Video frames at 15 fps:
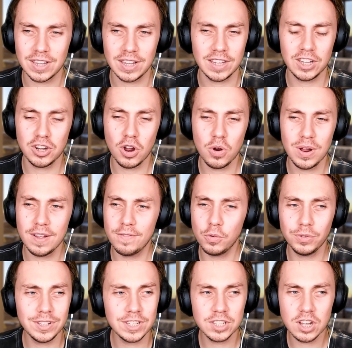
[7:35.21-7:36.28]
You know, if all
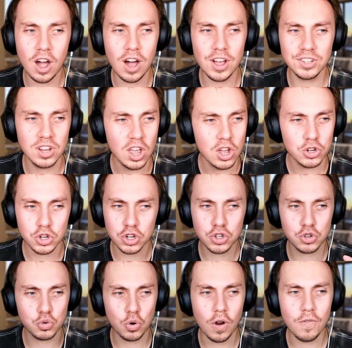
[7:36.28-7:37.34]
these cars just
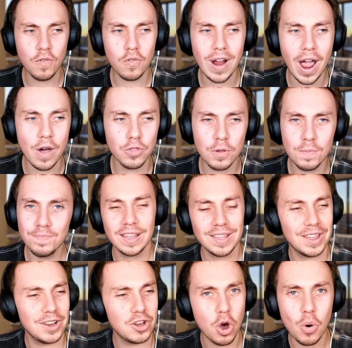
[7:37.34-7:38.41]
drove around them
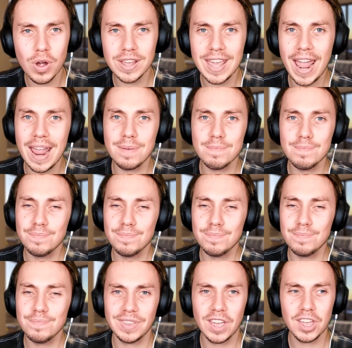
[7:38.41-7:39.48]
and no one came,
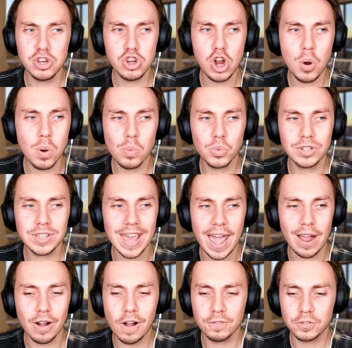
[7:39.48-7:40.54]
no one would care
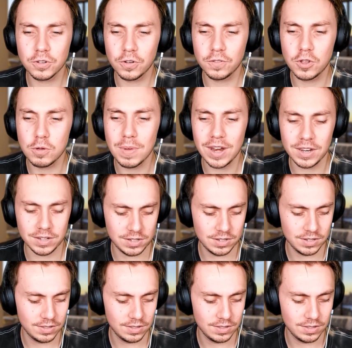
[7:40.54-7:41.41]
after a few minutes.